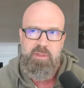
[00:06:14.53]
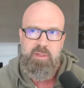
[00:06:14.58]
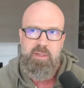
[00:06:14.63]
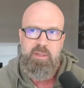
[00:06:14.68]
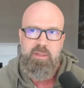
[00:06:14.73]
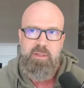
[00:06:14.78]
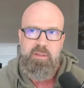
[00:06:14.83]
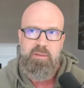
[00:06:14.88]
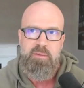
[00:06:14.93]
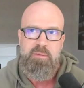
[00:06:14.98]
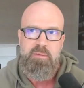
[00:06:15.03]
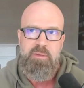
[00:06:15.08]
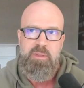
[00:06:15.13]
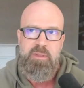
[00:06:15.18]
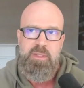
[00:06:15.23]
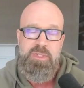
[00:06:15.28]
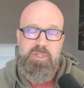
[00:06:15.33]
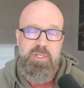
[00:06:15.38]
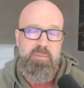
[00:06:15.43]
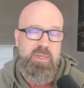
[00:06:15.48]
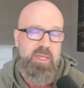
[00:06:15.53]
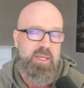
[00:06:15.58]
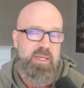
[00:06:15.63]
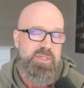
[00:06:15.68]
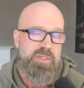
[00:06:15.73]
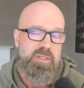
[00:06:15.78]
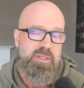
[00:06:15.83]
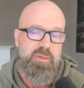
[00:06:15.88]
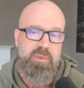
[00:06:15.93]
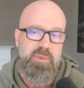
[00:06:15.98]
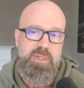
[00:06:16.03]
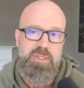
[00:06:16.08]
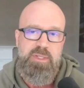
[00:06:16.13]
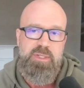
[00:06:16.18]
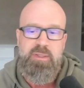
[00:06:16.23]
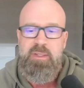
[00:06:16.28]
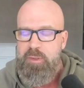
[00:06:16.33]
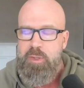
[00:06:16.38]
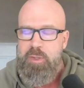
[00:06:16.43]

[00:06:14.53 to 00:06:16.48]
And in some cases, there isn't.